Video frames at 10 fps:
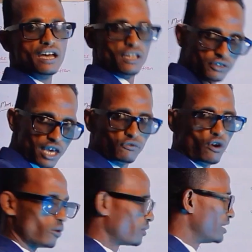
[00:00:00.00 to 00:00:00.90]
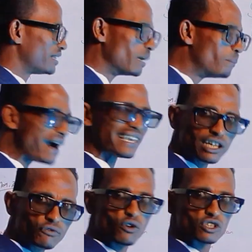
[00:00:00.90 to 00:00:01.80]
Therefore, the back
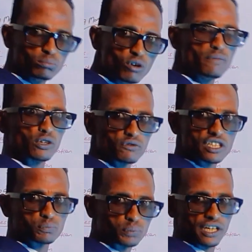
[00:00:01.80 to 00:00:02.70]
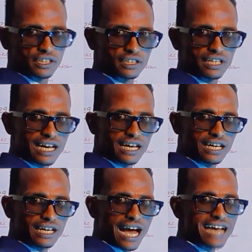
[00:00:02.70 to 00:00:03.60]
and forth movement of the spring
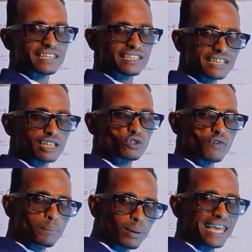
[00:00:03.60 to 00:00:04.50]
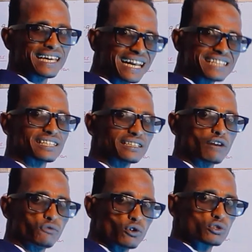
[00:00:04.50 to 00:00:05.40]
as a result of applying an external
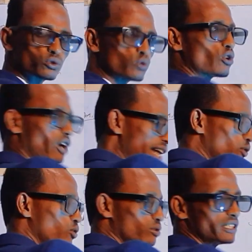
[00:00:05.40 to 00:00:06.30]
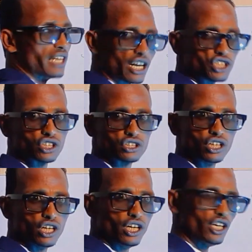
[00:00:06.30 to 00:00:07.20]
force to the right horizontal direction
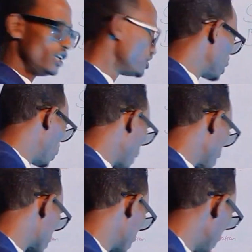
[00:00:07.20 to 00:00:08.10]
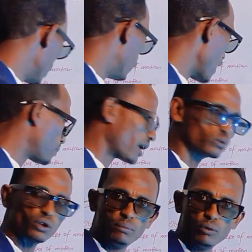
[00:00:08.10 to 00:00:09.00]
is known as
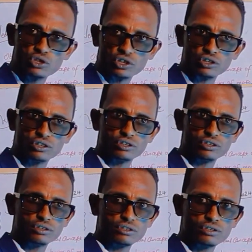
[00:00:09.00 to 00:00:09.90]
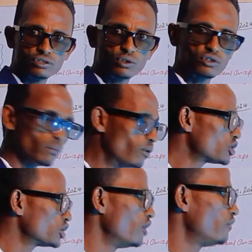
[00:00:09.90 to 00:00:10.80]
vibratory motion. So the
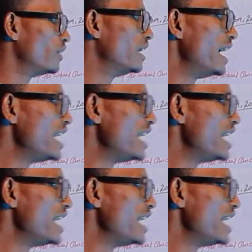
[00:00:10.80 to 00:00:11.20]
motion of a